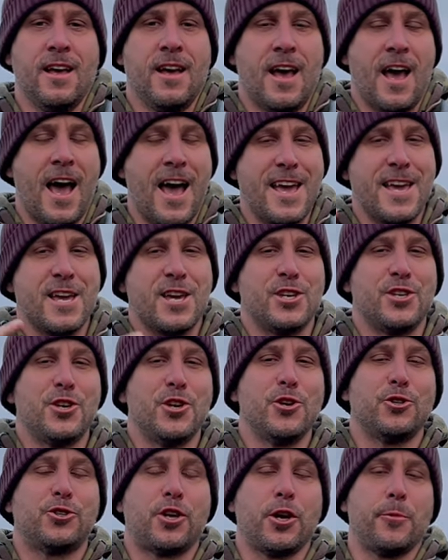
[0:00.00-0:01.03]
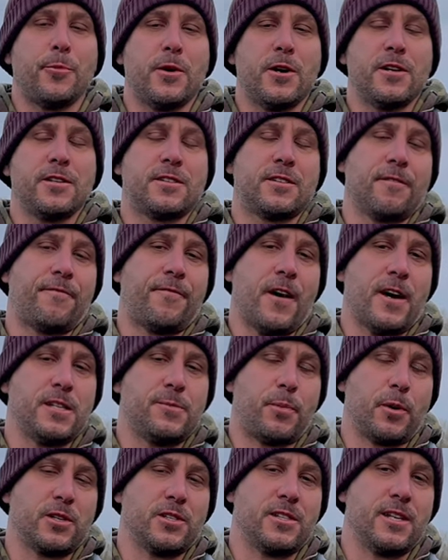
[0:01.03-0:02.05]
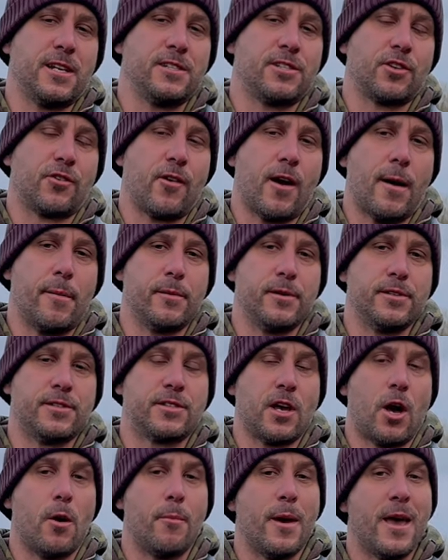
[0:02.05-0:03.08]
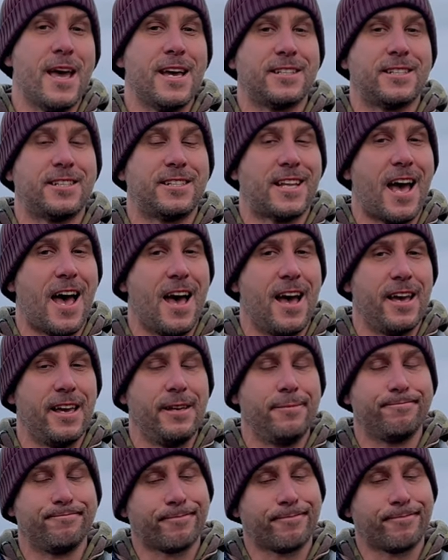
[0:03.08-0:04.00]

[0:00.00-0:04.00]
Hey YouTubers, Facebookers and Instagrammers. So I'm here today,